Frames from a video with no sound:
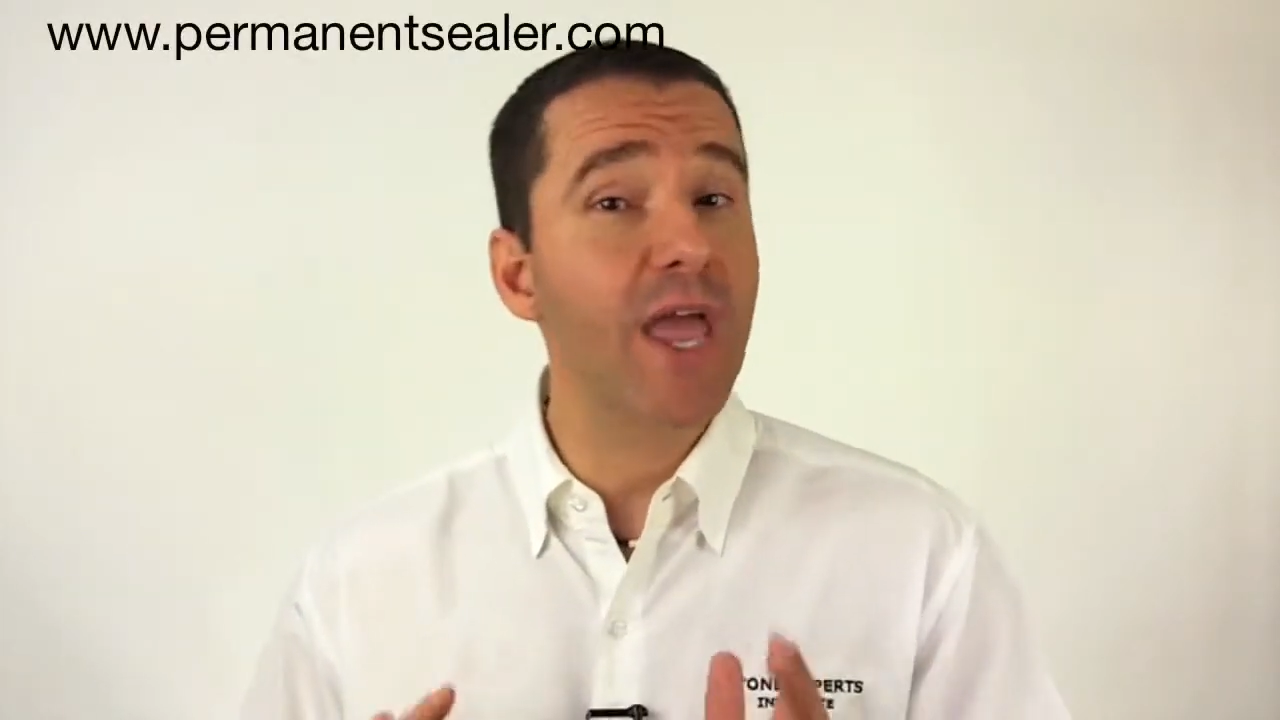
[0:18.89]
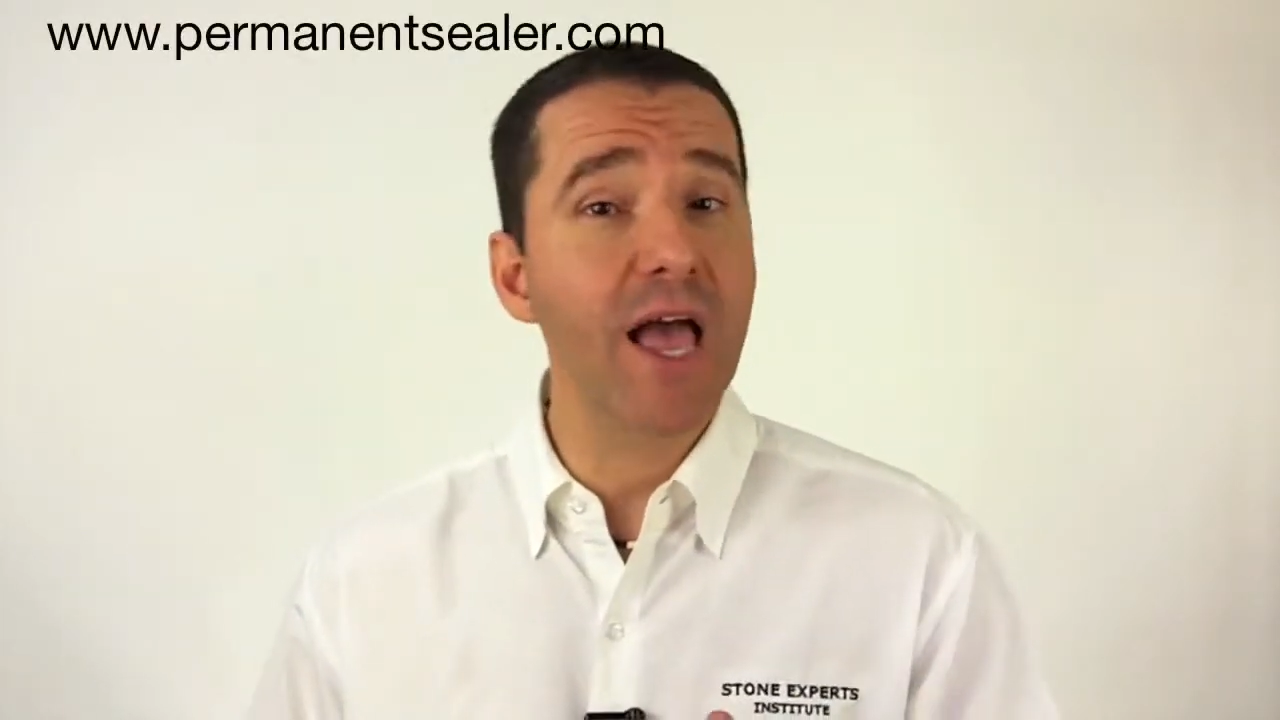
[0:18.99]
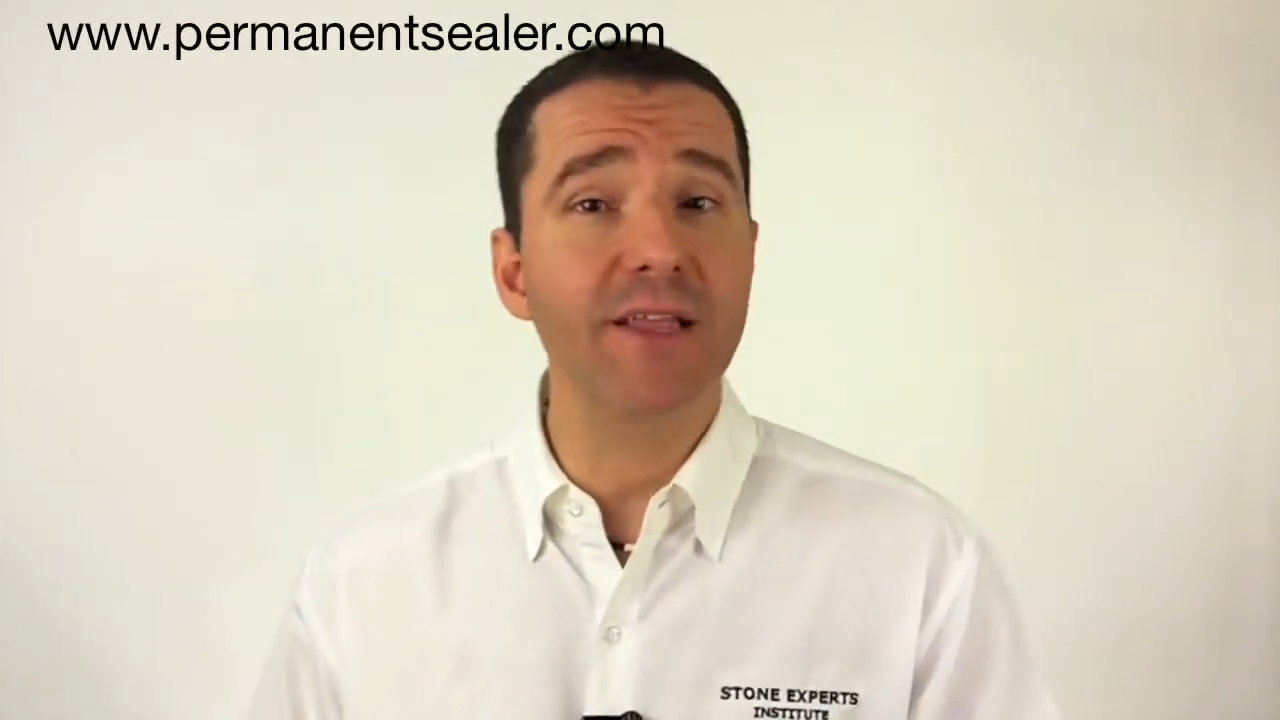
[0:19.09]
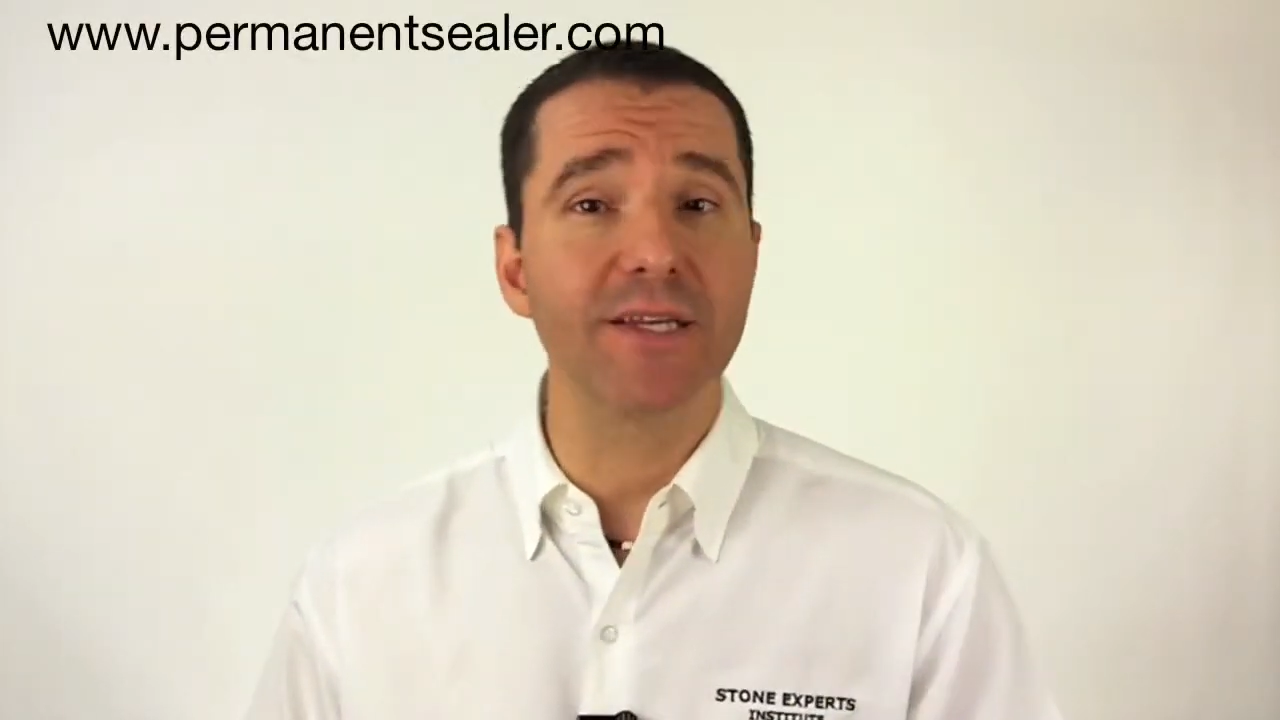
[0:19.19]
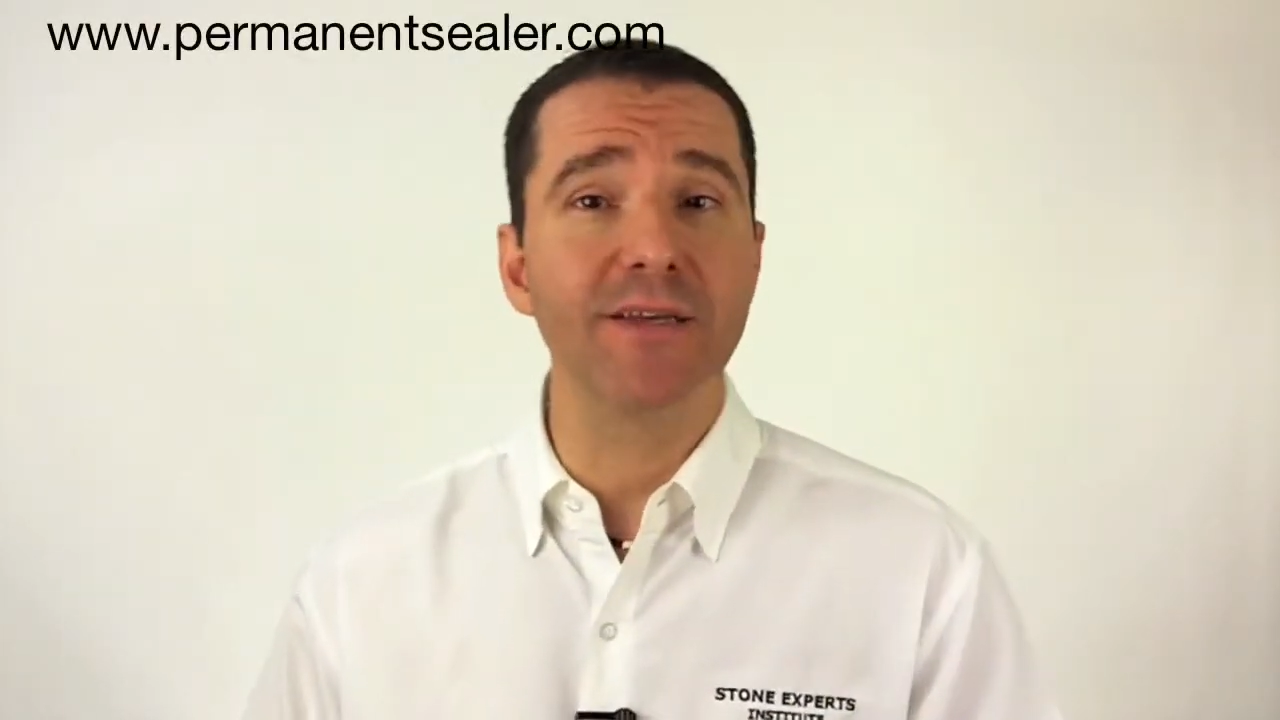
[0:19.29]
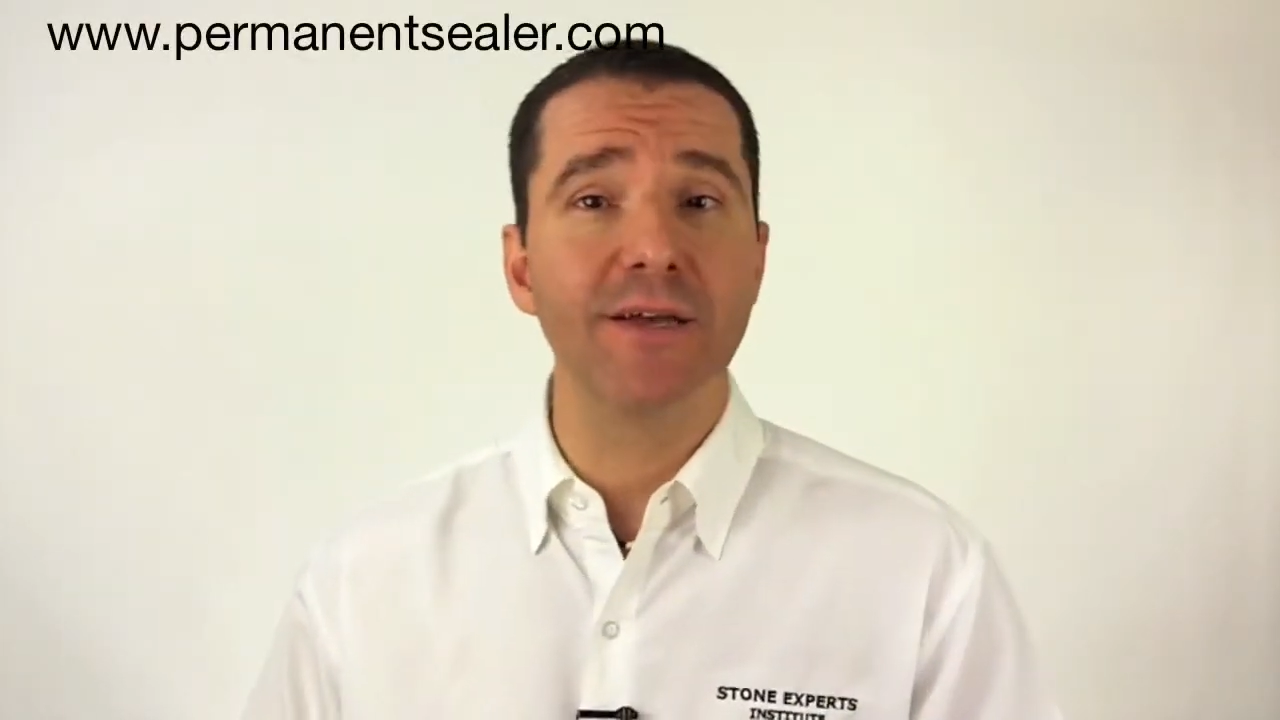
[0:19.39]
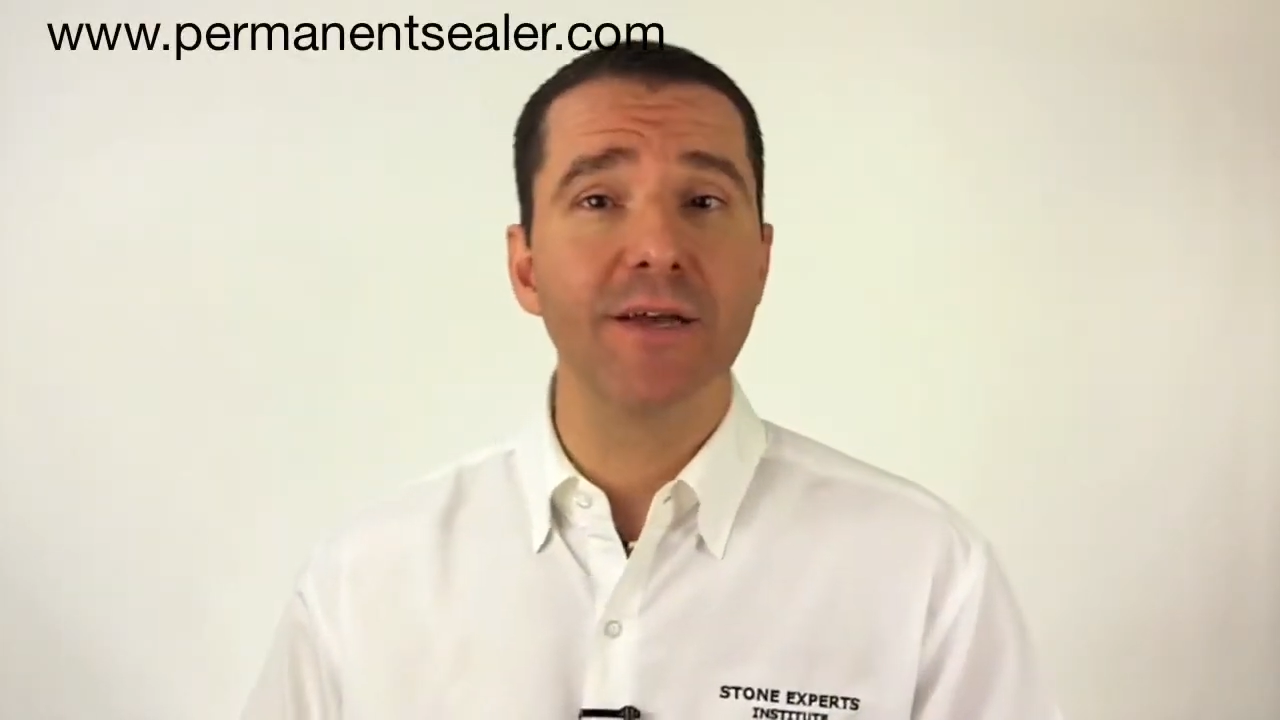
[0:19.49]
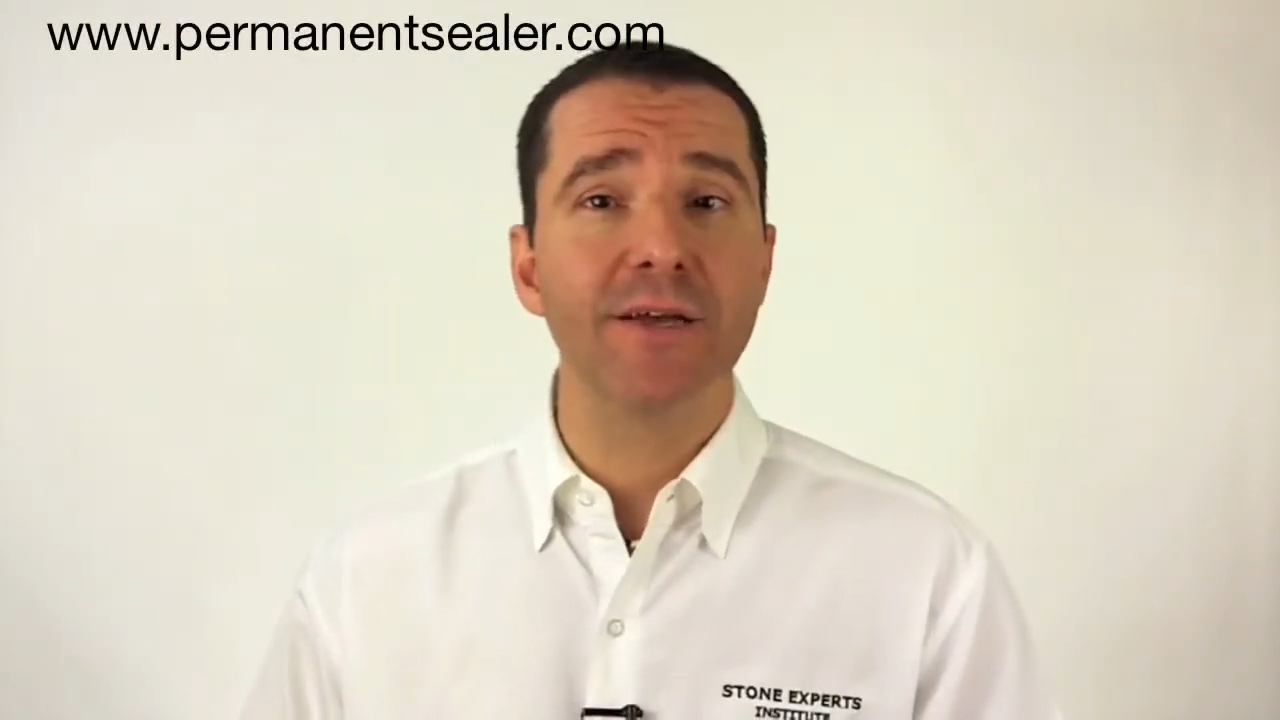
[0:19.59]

reality